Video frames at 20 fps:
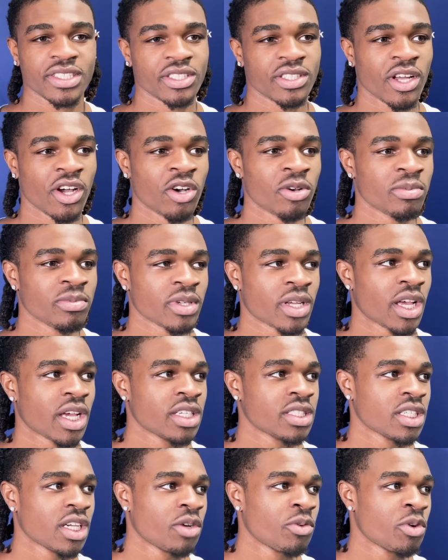dope
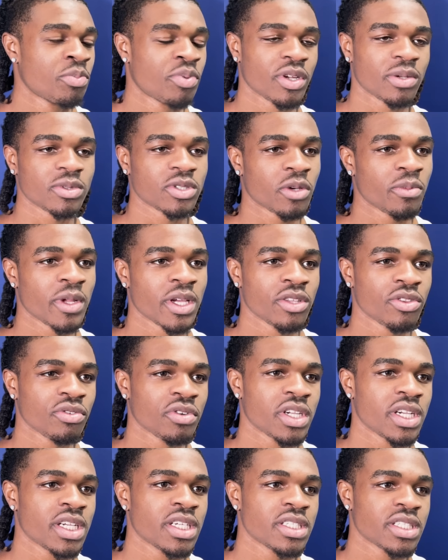because we put up so many
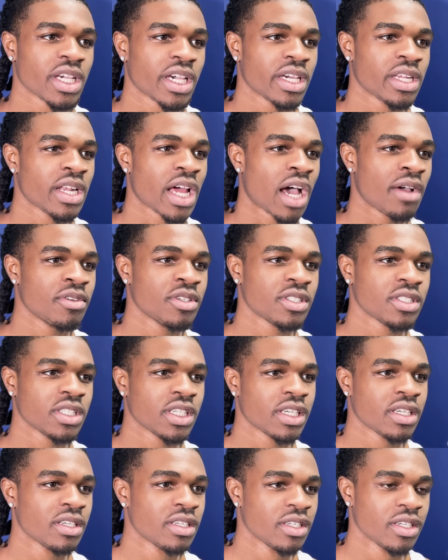threes, and
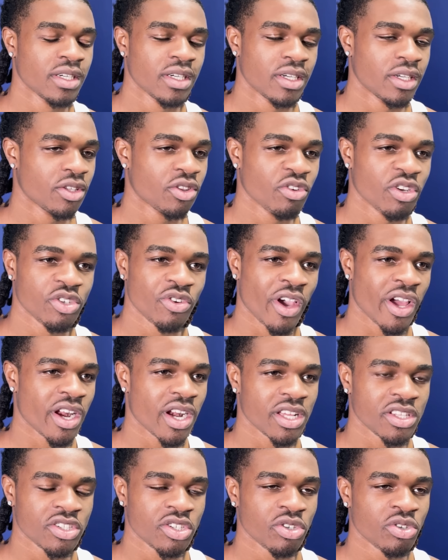obviously three is greater
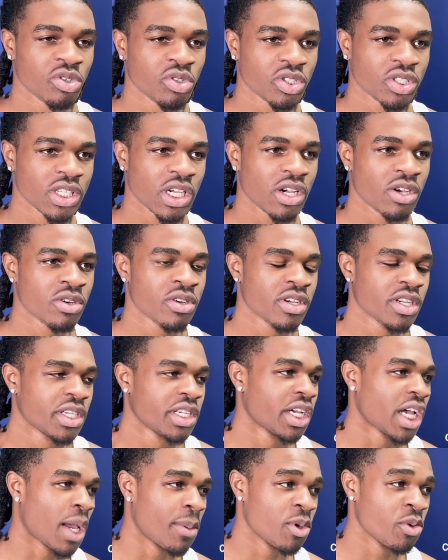than two. So,
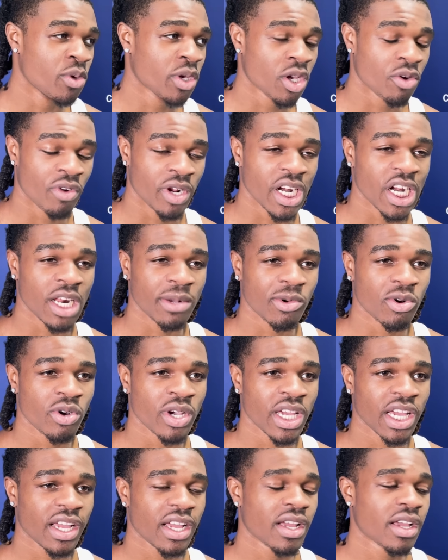I mean, we can run it up
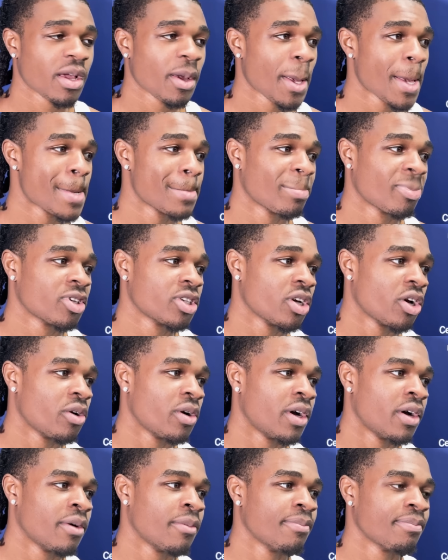quick.
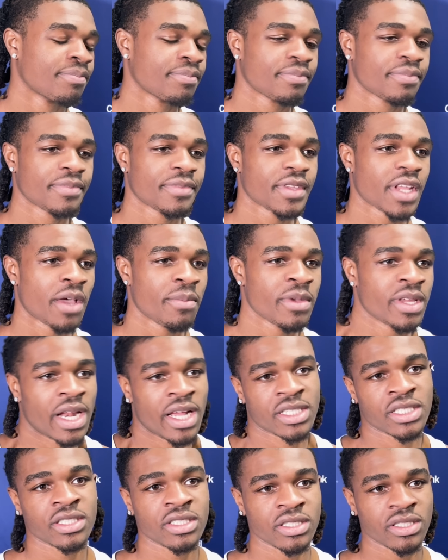So, I mean,
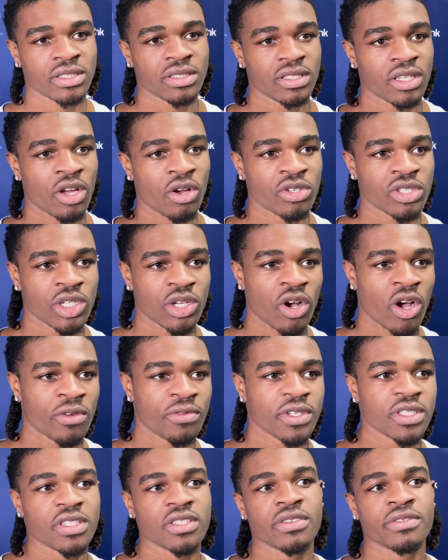that just goes to the
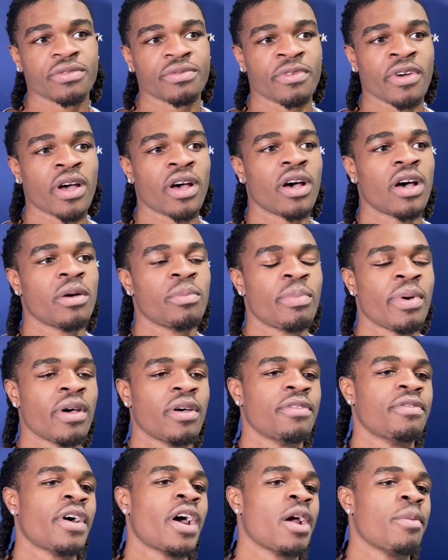offensive
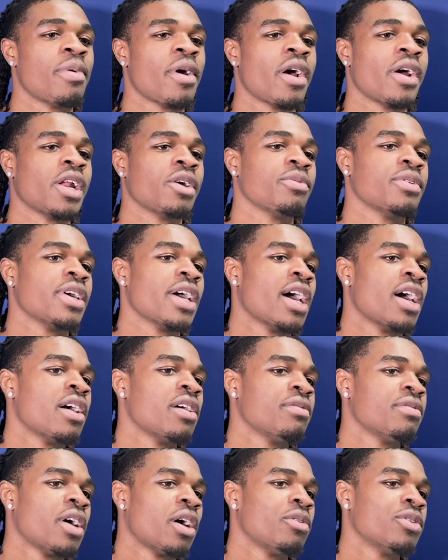firepower that we have,
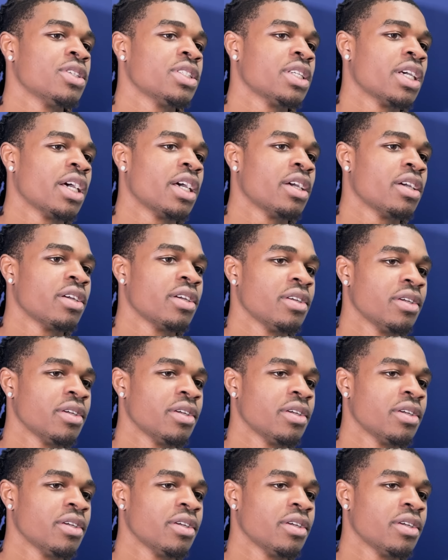I would say.